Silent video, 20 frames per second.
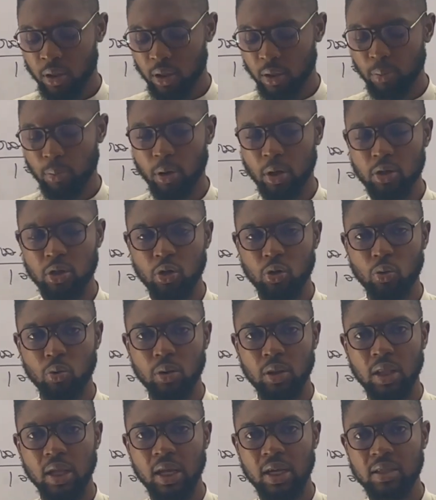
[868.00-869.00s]
the money you
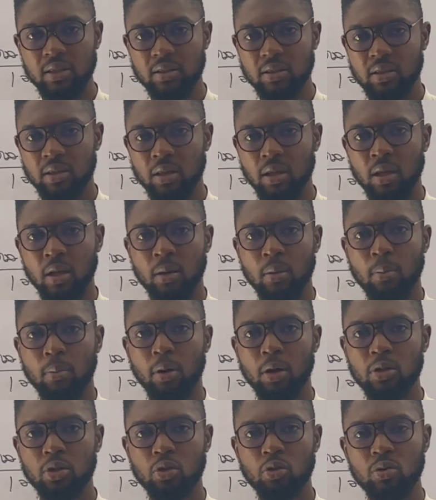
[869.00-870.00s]
lend,
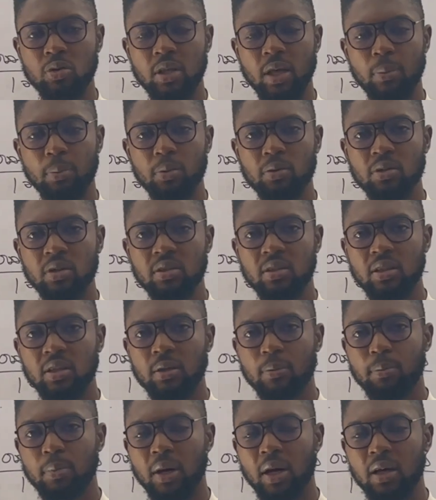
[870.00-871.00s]
money you deposit in
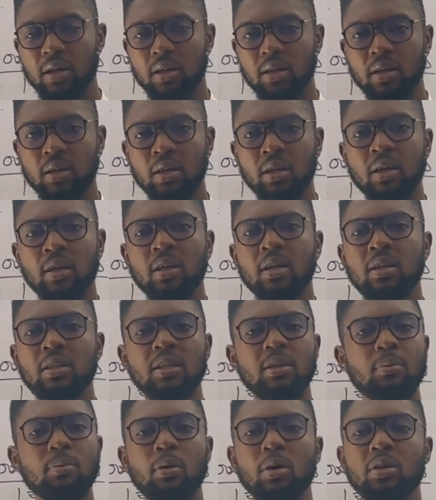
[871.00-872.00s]
the bank,
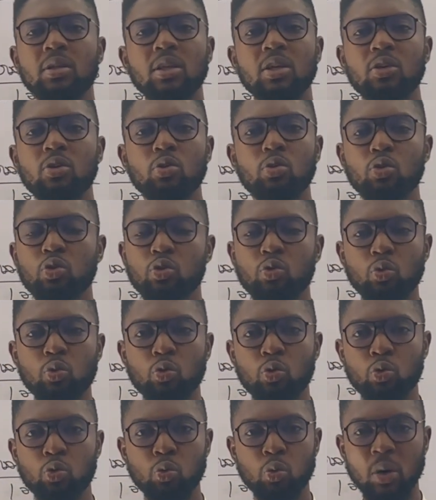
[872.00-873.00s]
the money you use
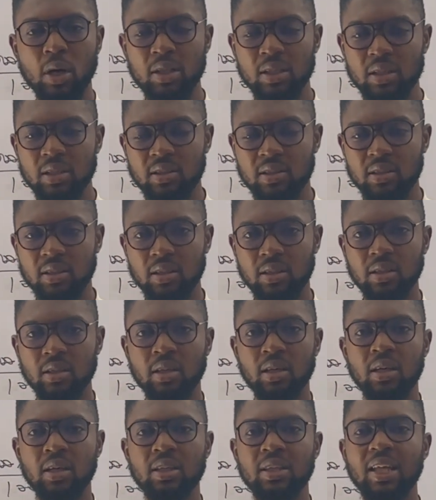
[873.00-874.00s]
to do anything
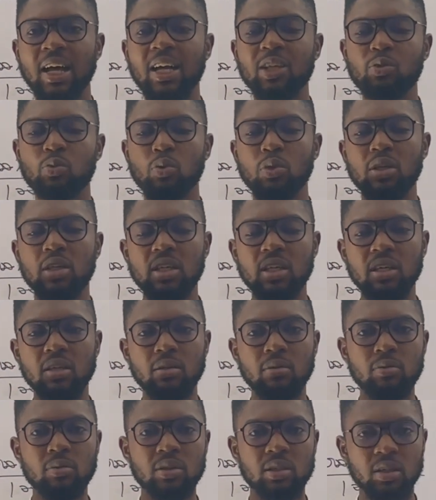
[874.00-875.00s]
that will
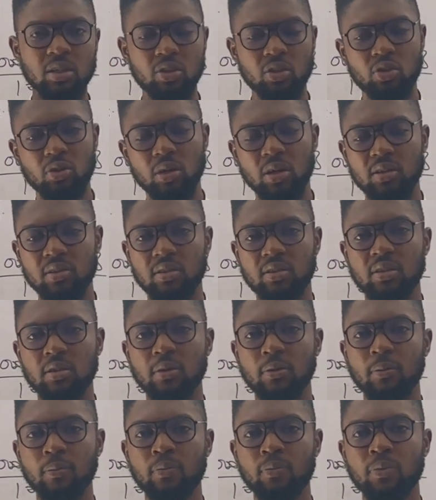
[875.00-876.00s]
yield interest.
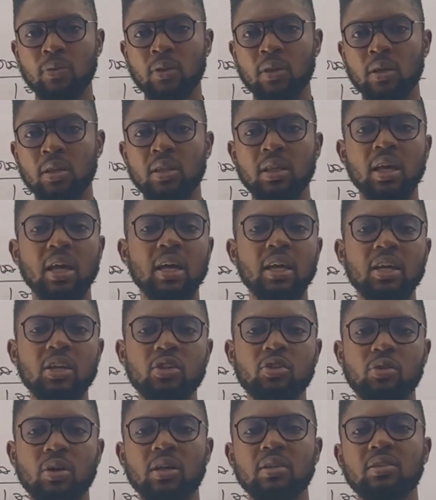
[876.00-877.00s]
The
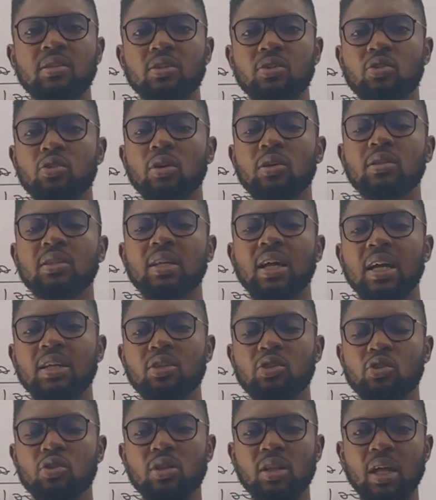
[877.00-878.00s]
interest is just the
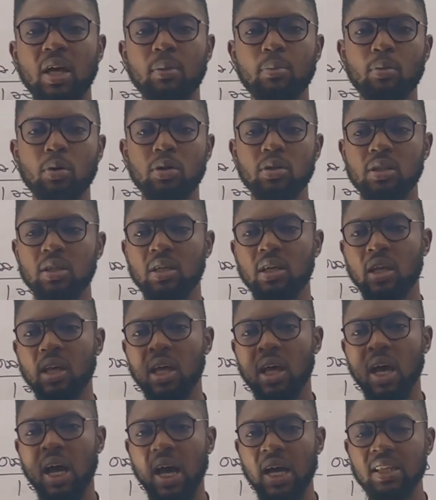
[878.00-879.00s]
additional money
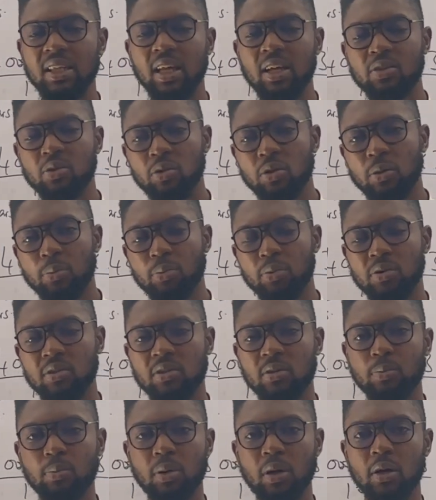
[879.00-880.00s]
added to the
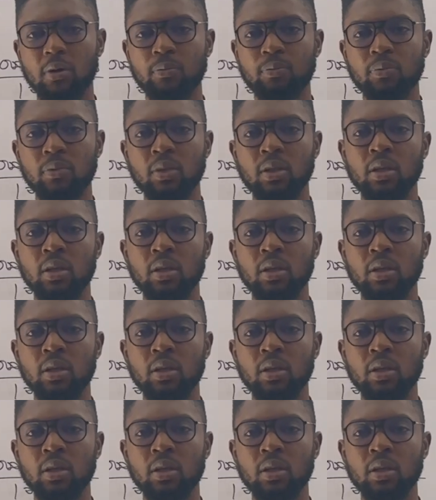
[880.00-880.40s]
principal.